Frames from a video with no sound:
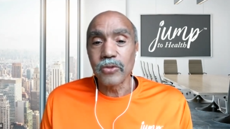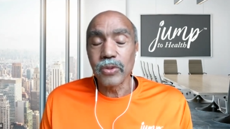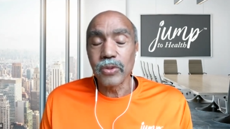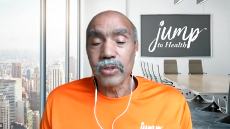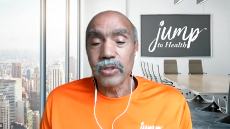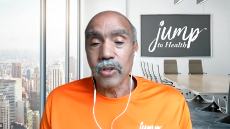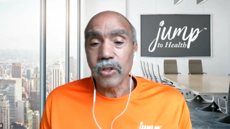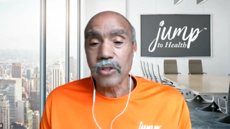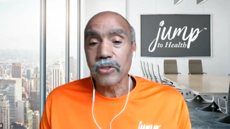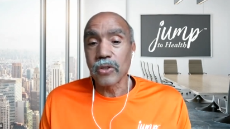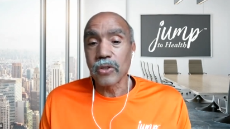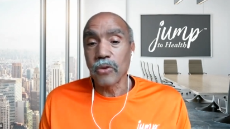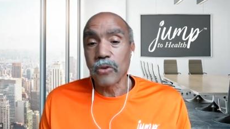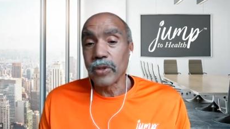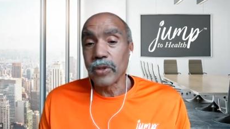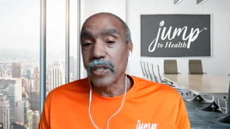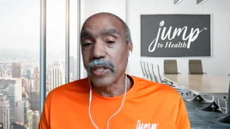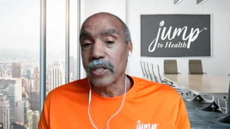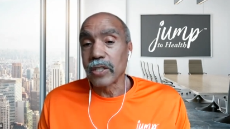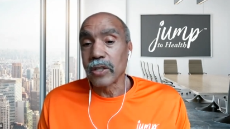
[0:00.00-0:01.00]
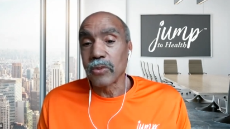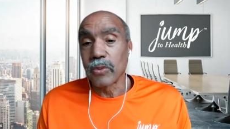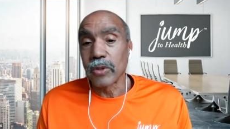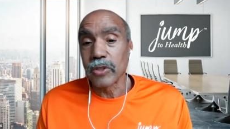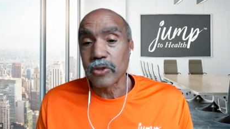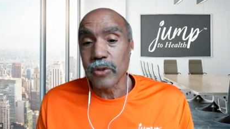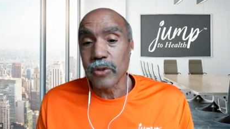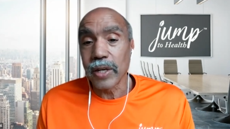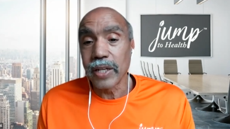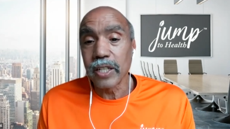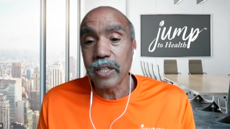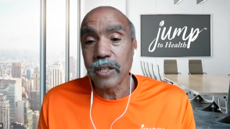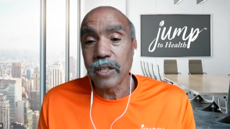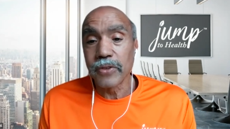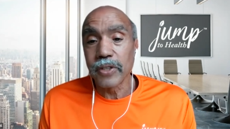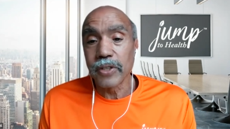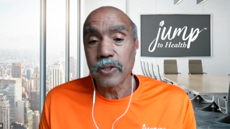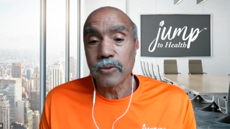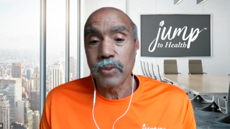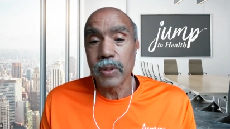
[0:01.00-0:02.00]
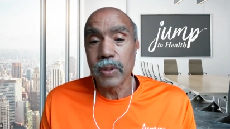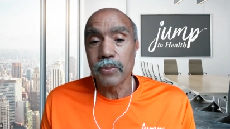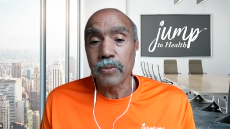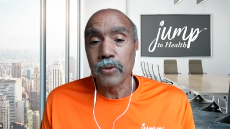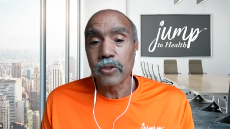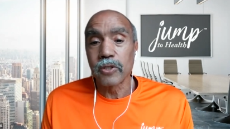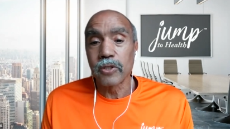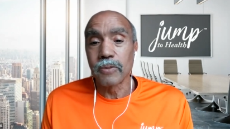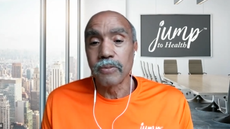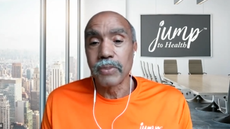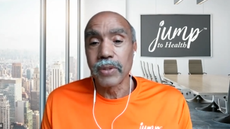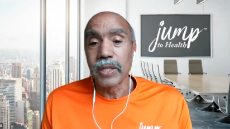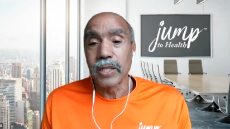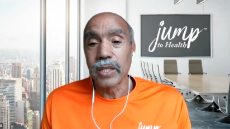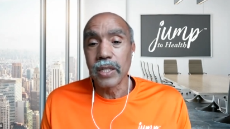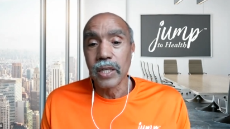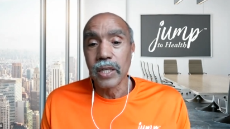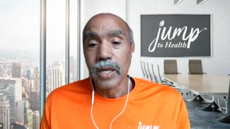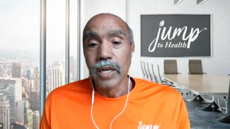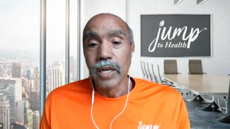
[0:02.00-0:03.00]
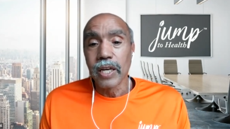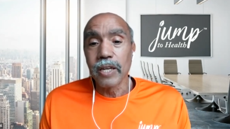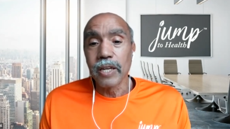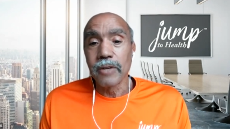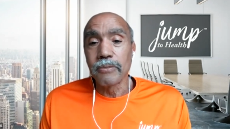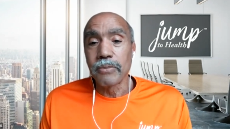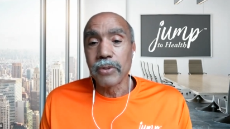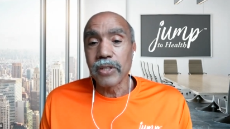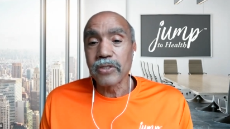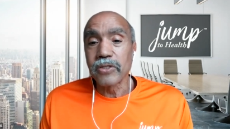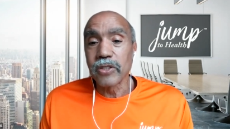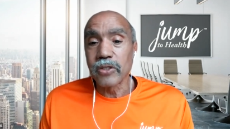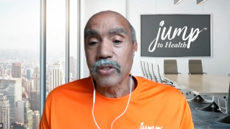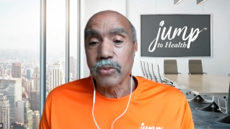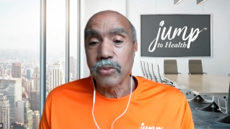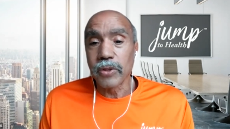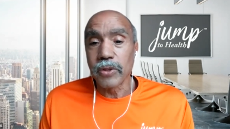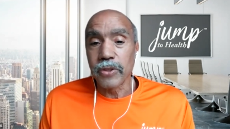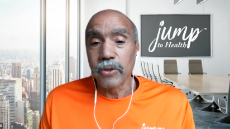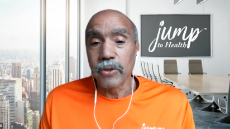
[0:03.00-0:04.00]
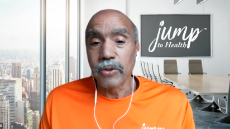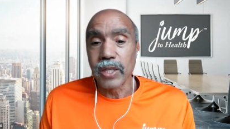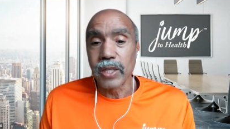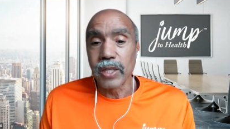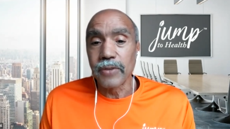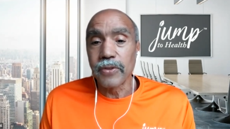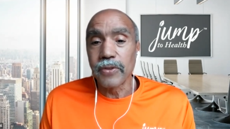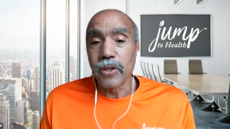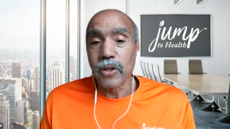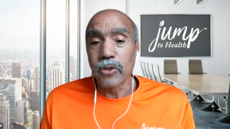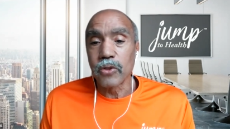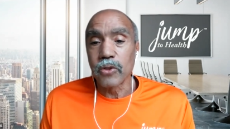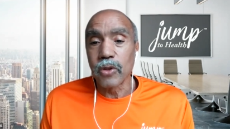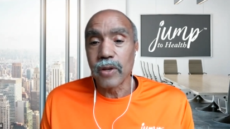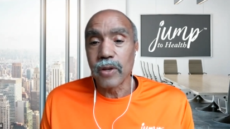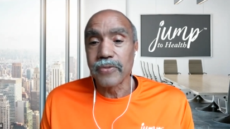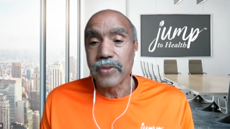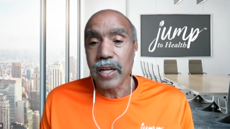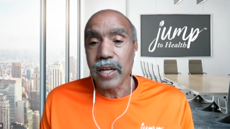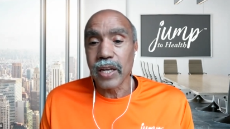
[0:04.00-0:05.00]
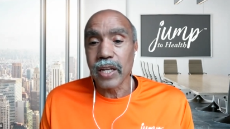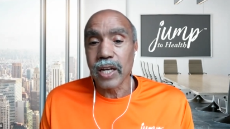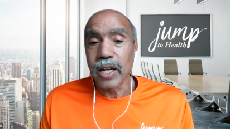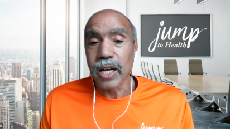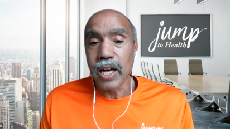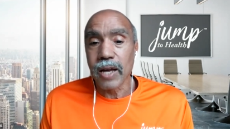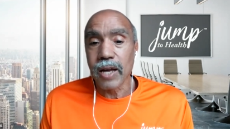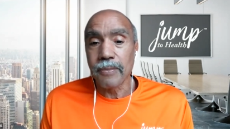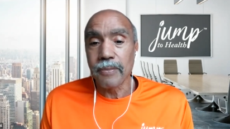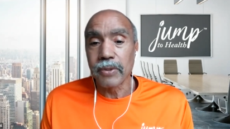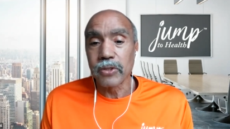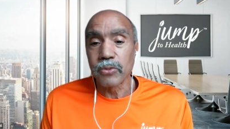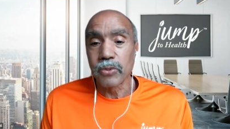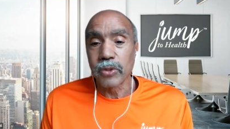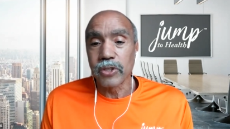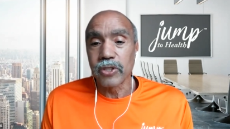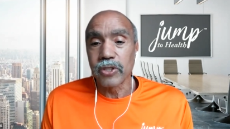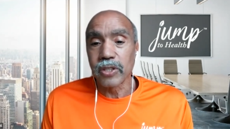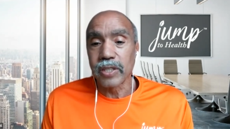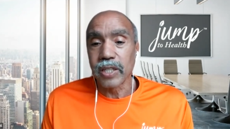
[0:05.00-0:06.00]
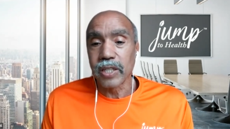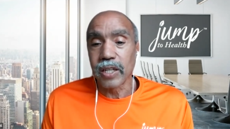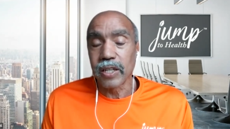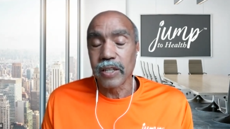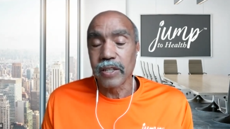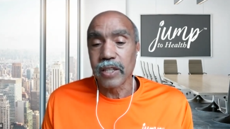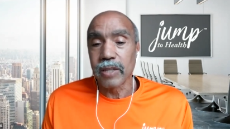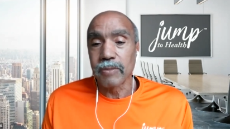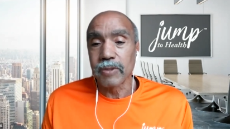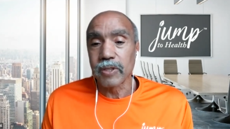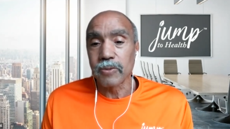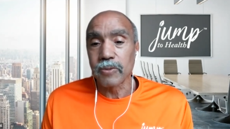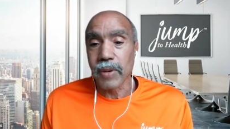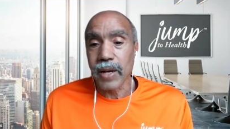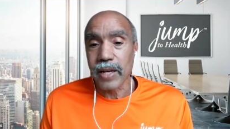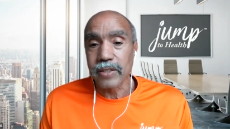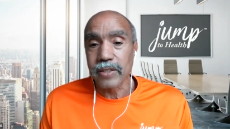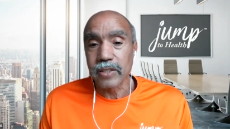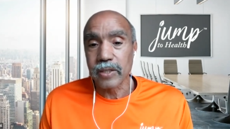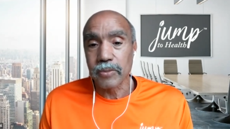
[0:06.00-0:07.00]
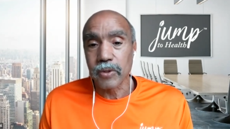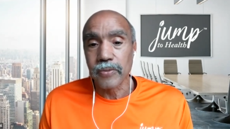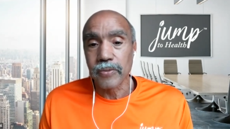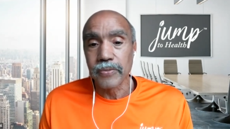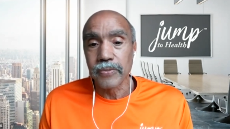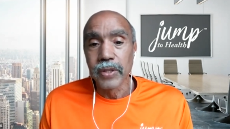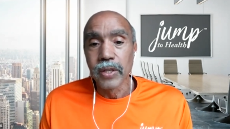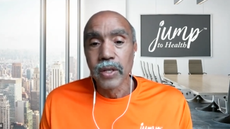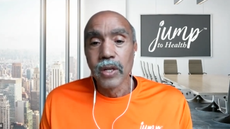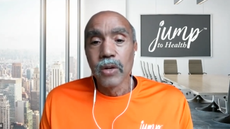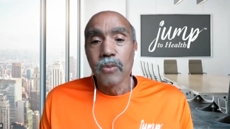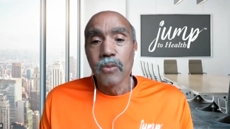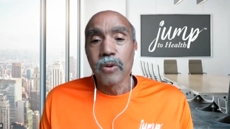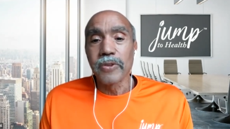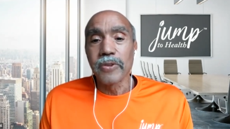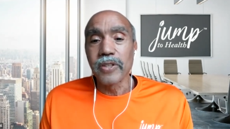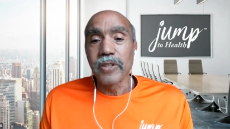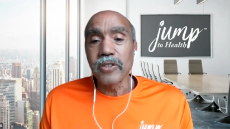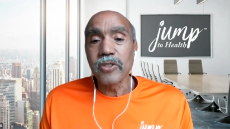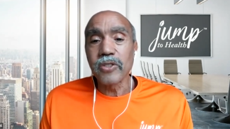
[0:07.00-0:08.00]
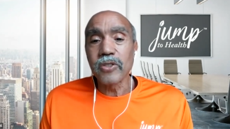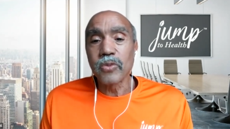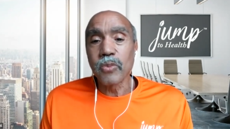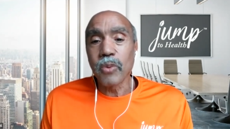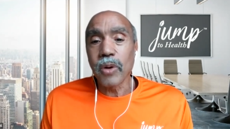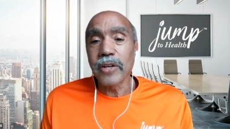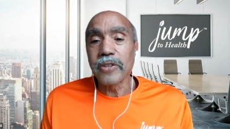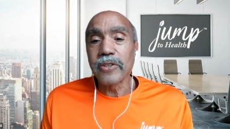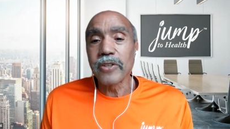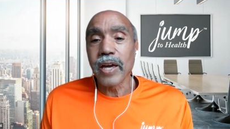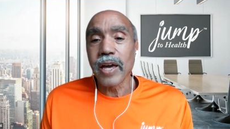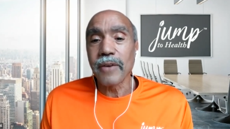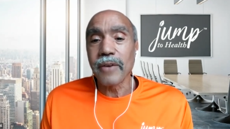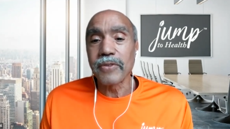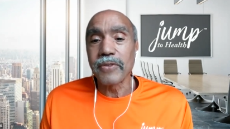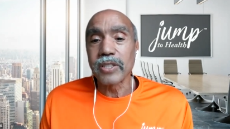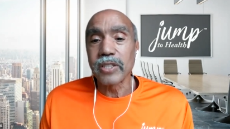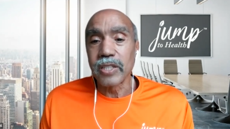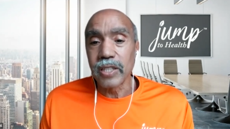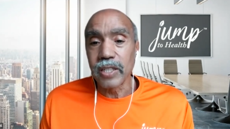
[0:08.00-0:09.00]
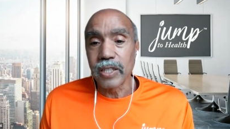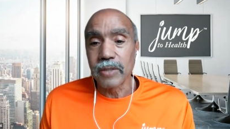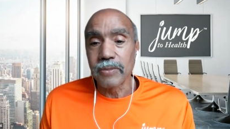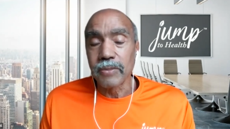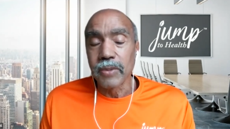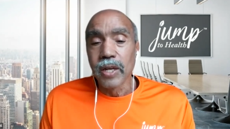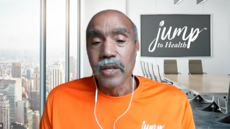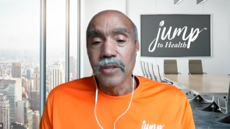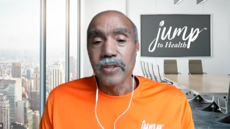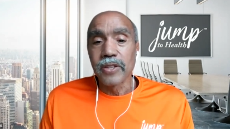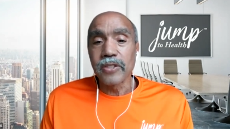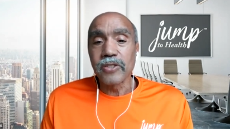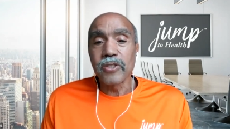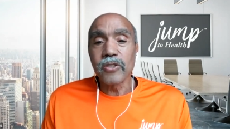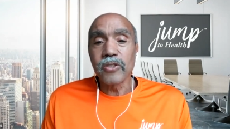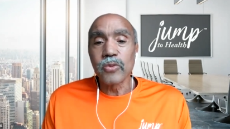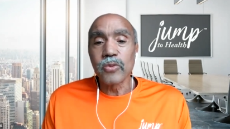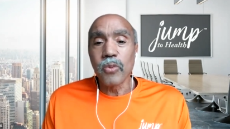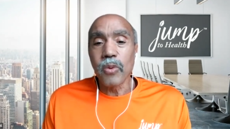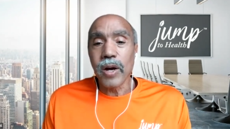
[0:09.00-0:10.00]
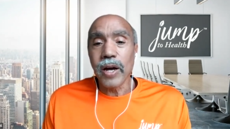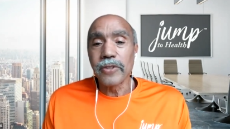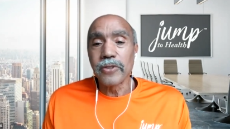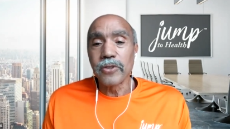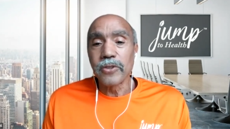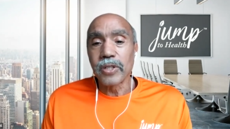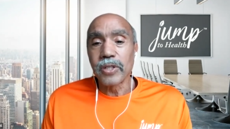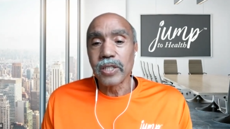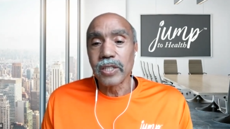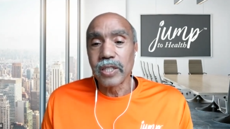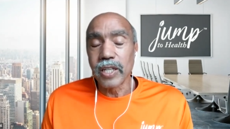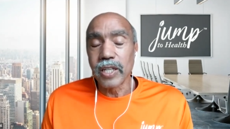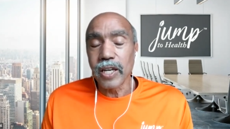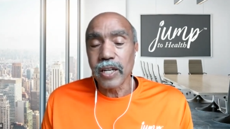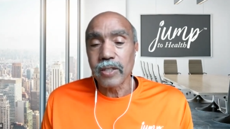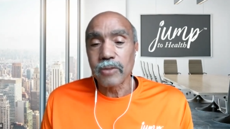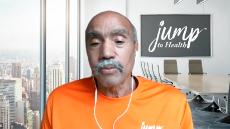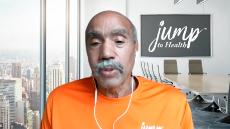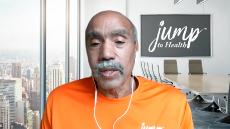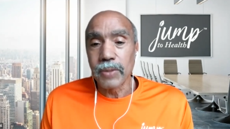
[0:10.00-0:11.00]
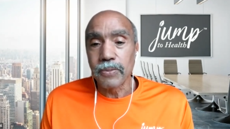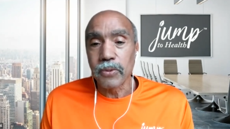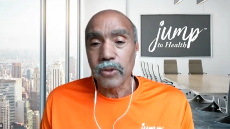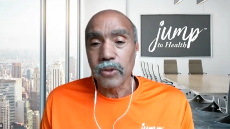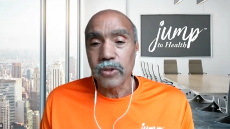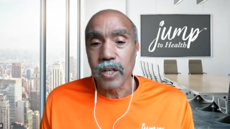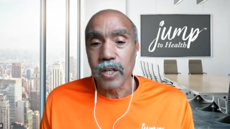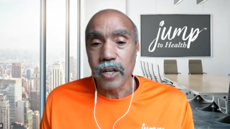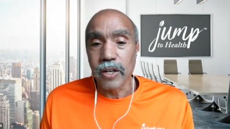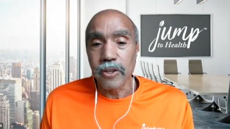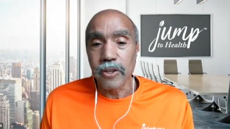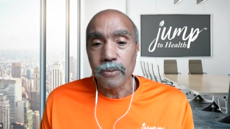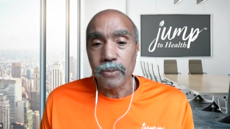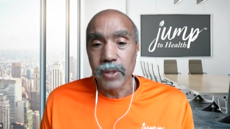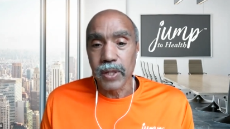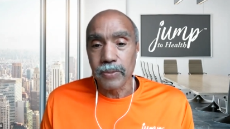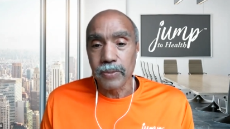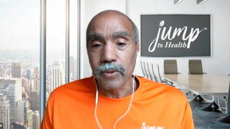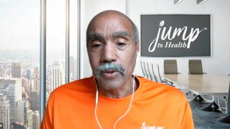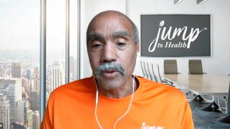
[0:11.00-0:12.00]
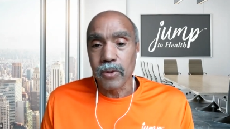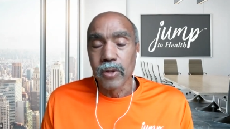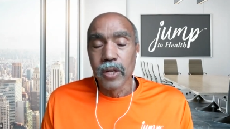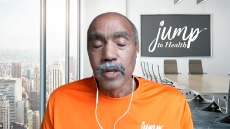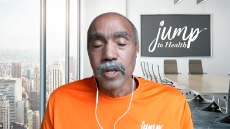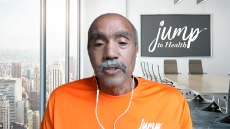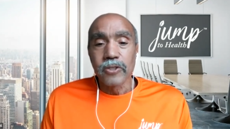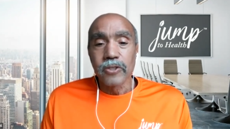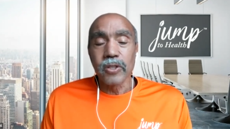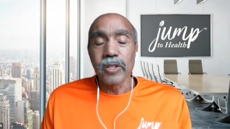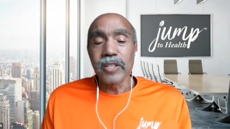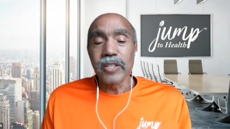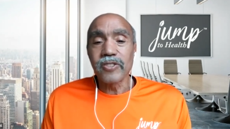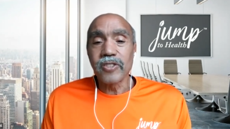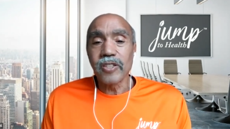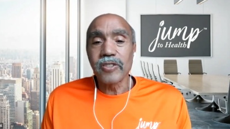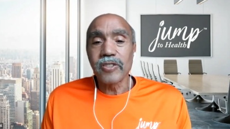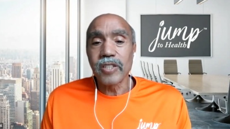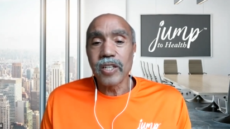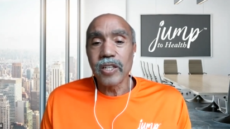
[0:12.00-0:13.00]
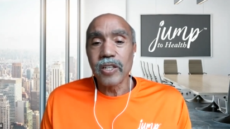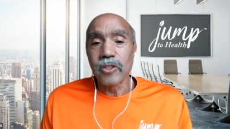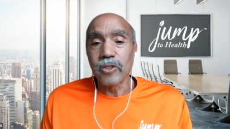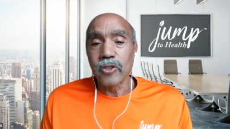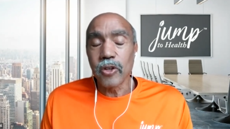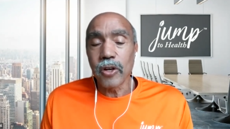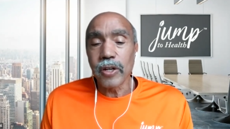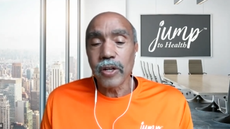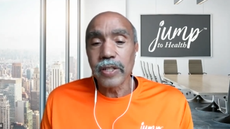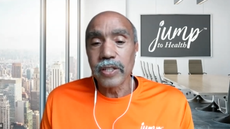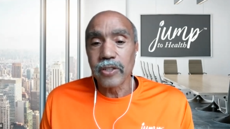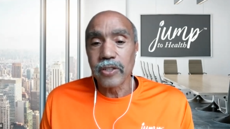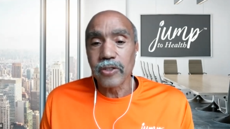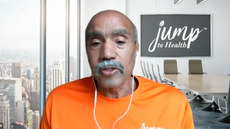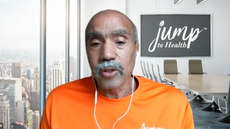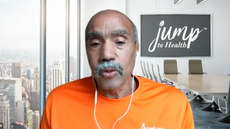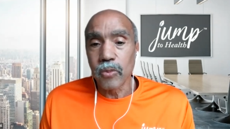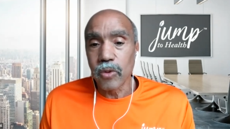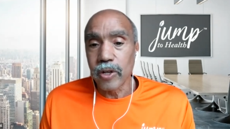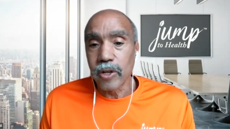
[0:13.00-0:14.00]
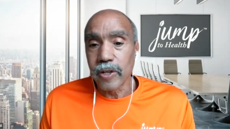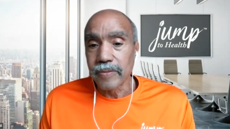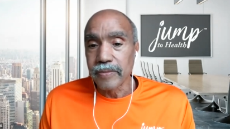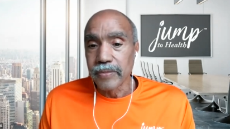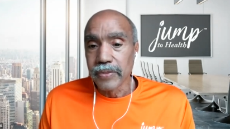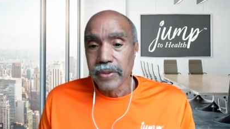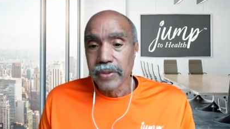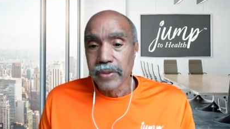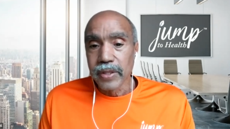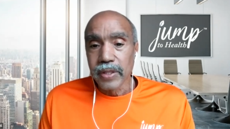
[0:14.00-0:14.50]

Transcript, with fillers: this was also a really good one trying to convince people to be in business with you, even though you have not accomplished what you're telling them is possible. Well, this is why you have a team. This is why you connect people to other people. So let's just say you're talking to someone